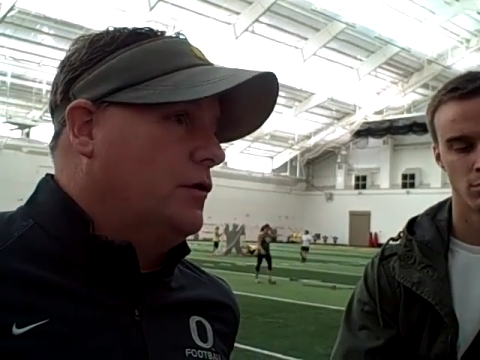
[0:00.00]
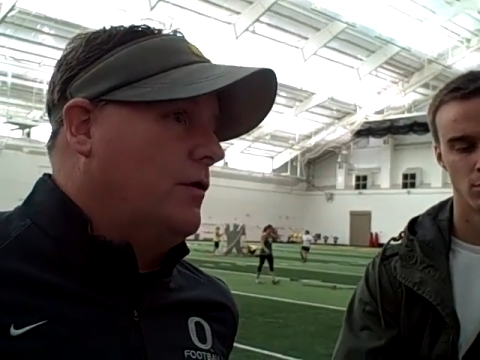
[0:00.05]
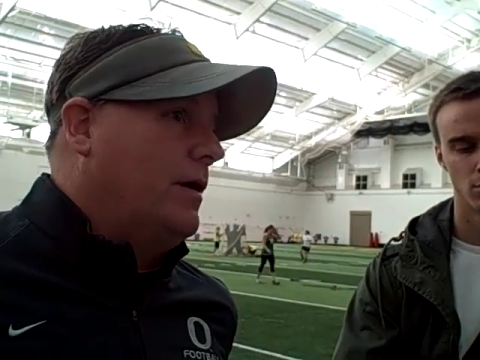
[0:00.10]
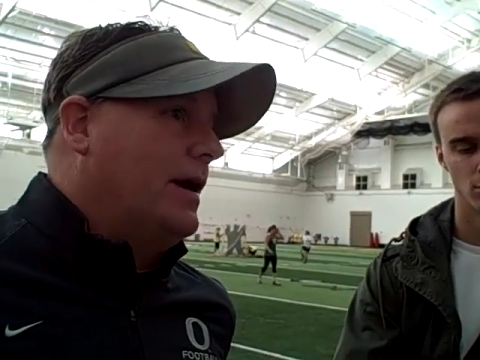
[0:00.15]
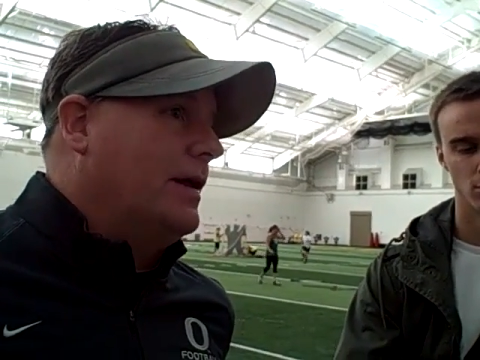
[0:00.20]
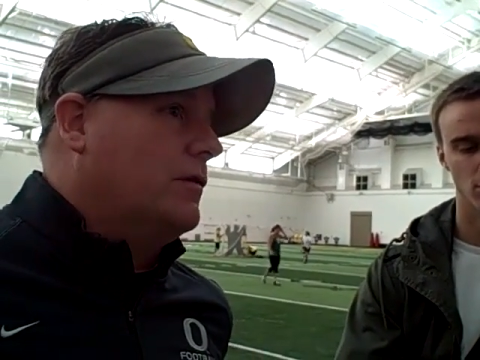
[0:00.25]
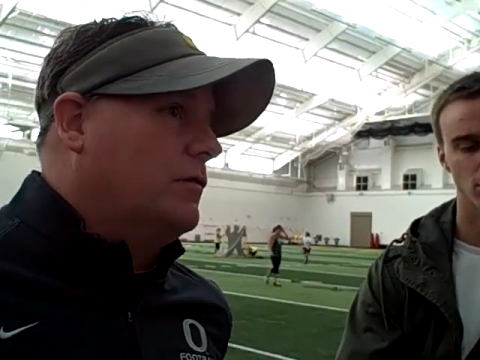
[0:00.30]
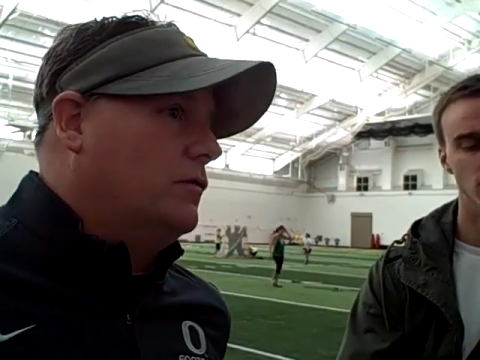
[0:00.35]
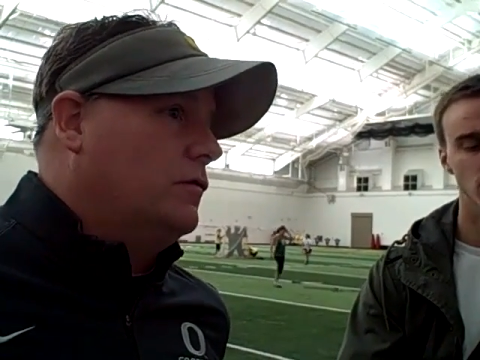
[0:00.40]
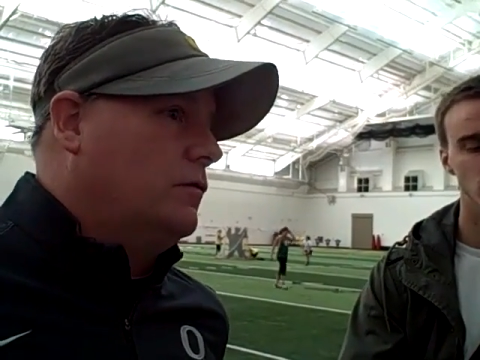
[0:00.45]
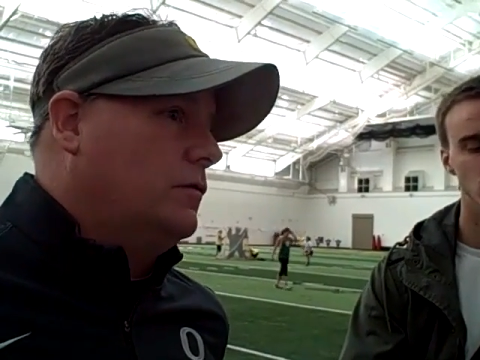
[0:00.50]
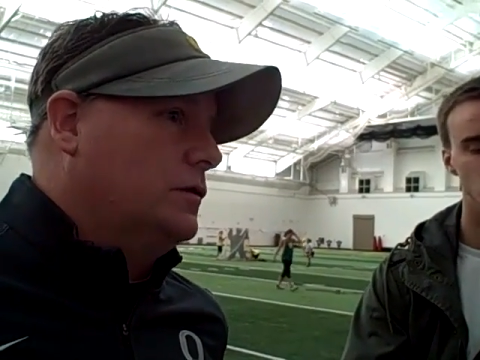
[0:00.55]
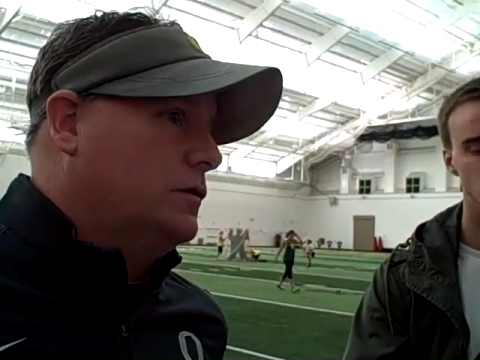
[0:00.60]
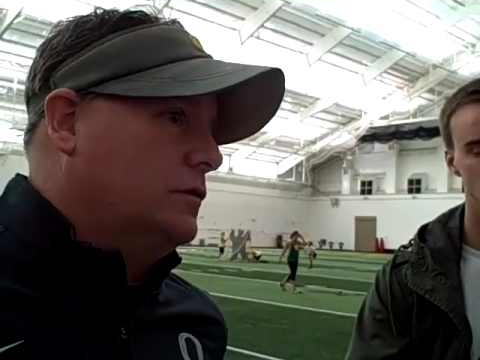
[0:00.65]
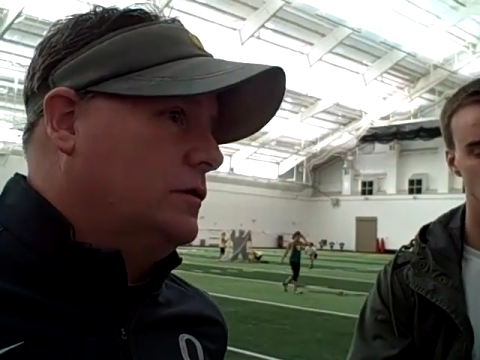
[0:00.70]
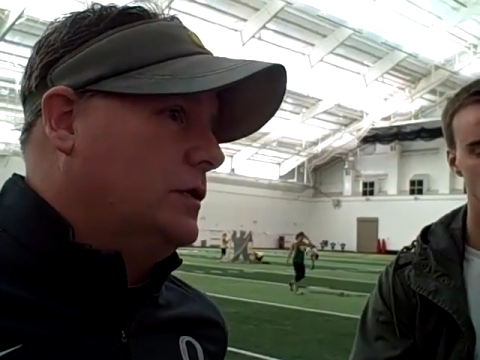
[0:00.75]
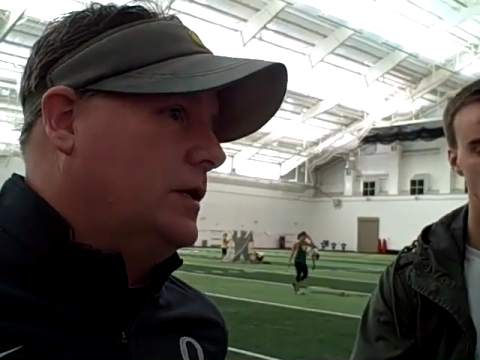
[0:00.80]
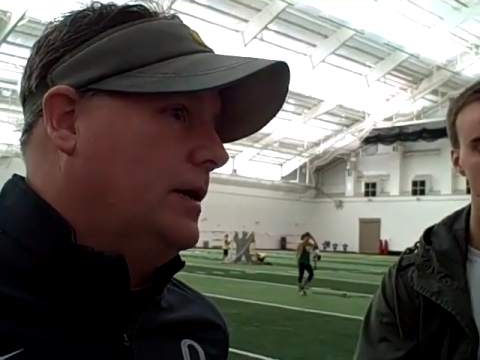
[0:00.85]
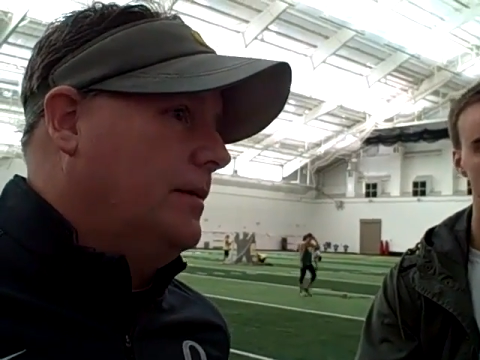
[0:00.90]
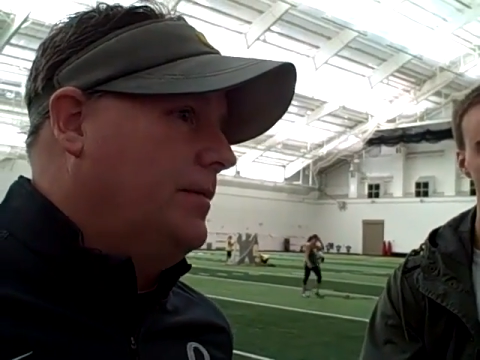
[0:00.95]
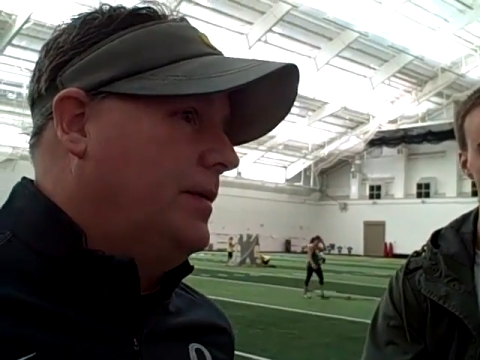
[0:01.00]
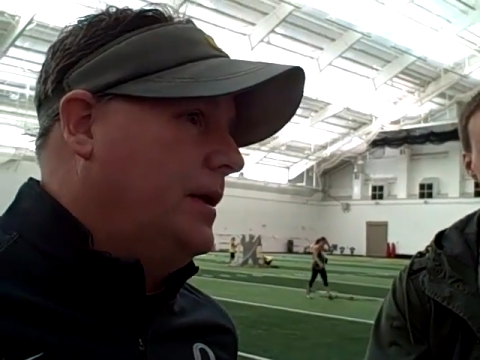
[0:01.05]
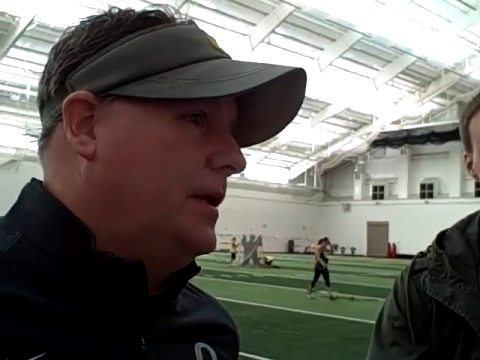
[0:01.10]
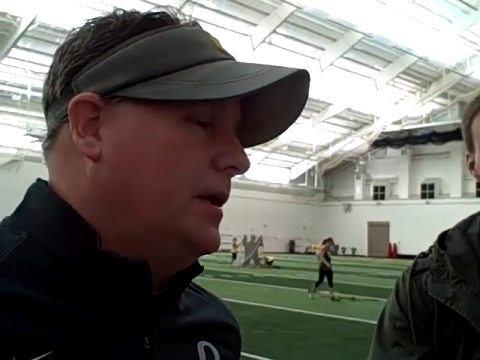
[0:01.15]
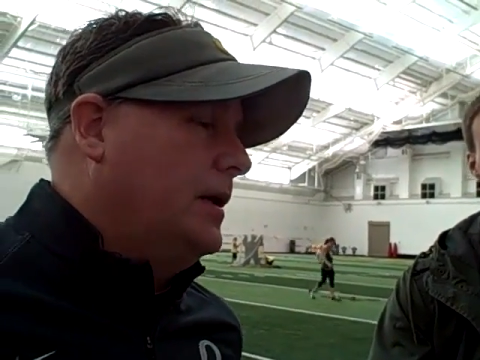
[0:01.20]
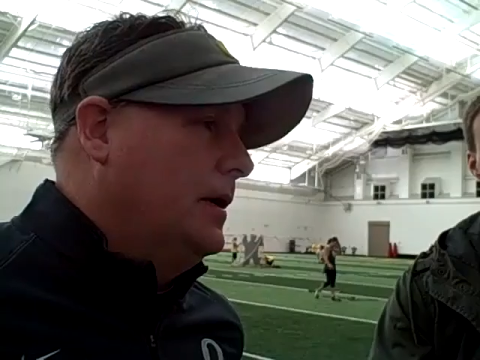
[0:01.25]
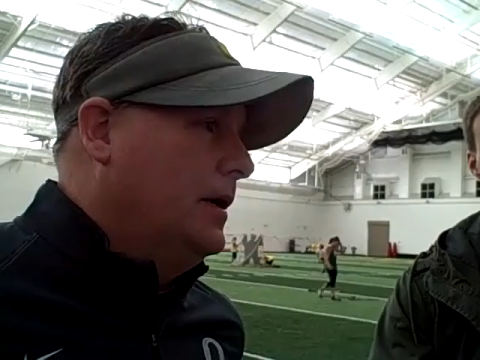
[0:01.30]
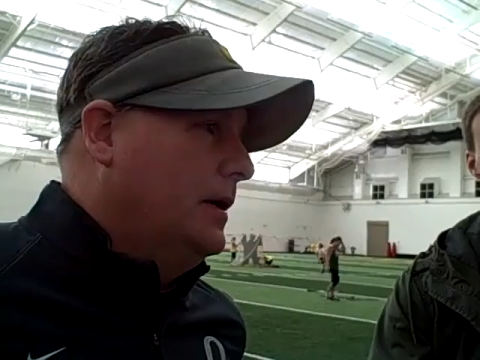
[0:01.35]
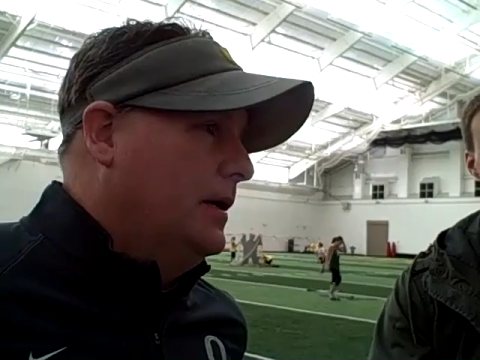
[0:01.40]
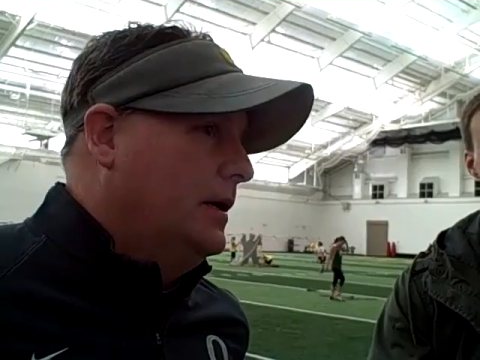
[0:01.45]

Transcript: and your attitude towards your job that